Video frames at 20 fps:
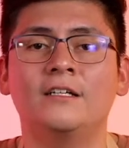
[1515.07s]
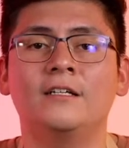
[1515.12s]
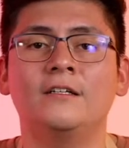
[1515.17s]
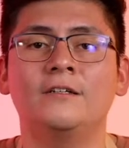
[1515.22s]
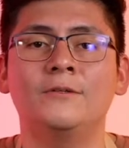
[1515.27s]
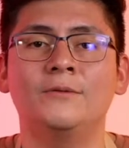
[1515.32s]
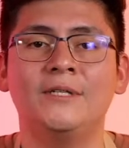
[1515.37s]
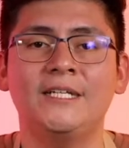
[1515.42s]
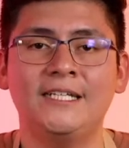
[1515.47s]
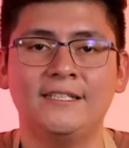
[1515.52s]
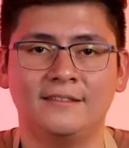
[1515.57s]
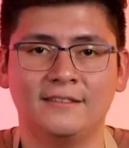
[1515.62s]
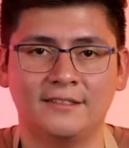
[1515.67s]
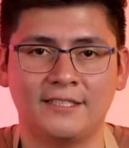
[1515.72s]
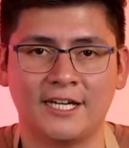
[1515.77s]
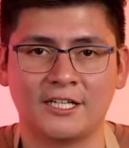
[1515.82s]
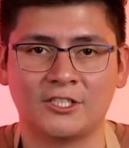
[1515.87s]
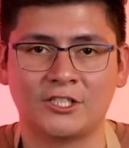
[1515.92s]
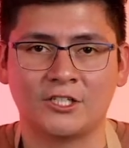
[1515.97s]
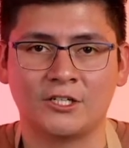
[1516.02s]
You need the
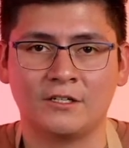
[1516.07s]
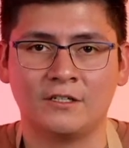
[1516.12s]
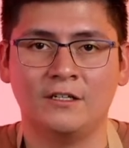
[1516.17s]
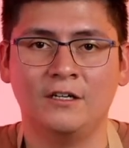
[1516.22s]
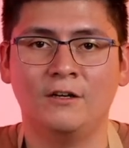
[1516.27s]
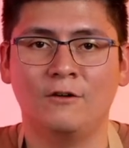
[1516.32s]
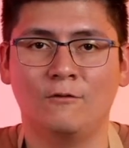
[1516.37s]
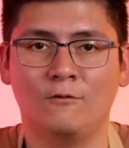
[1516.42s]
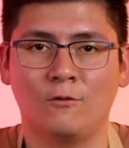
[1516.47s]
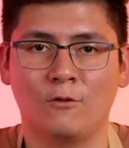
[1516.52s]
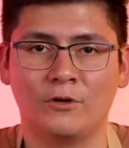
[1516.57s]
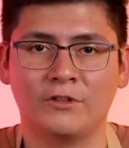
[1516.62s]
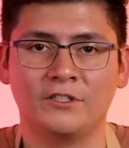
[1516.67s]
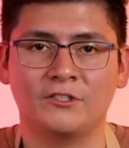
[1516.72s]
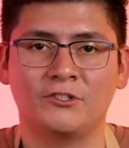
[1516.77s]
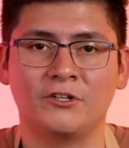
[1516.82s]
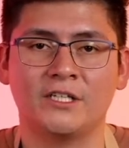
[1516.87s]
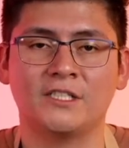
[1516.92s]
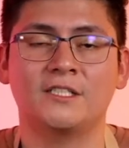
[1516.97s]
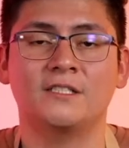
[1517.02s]
texture for the
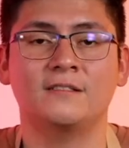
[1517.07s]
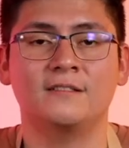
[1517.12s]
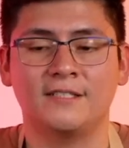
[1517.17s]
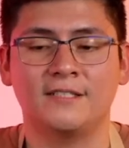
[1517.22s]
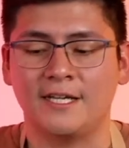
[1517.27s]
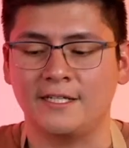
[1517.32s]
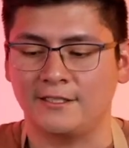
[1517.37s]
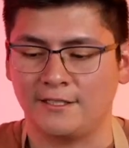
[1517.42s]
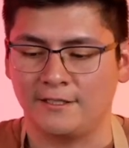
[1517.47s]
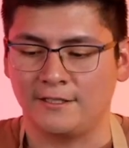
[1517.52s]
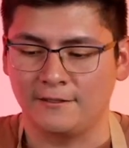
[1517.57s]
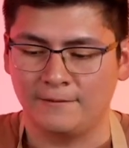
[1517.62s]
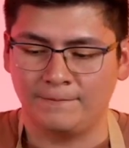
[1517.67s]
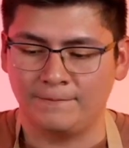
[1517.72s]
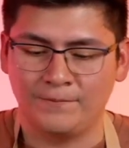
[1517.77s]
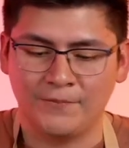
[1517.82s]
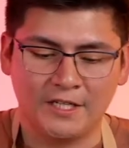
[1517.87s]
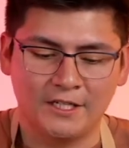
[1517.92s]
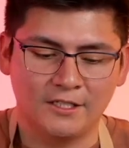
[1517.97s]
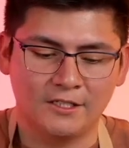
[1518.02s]
drinks to taste good.
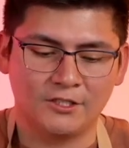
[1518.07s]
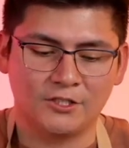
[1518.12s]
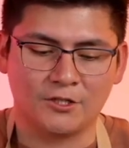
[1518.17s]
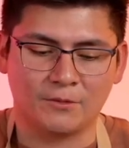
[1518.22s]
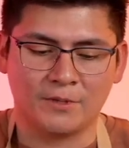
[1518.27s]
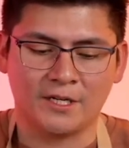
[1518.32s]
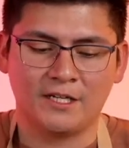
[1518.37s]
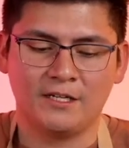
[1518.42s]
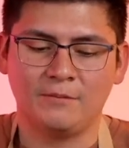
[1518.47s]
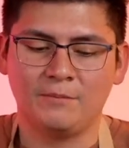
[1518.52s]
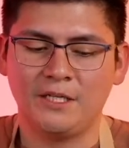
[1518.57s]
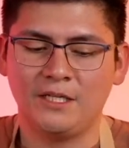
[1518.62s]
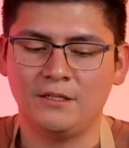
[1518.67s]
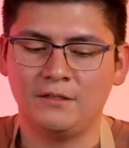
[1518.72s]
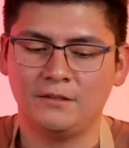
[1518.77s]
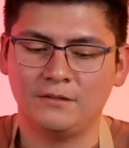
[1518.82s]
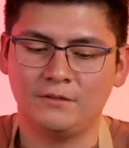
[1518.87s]
So we're going to be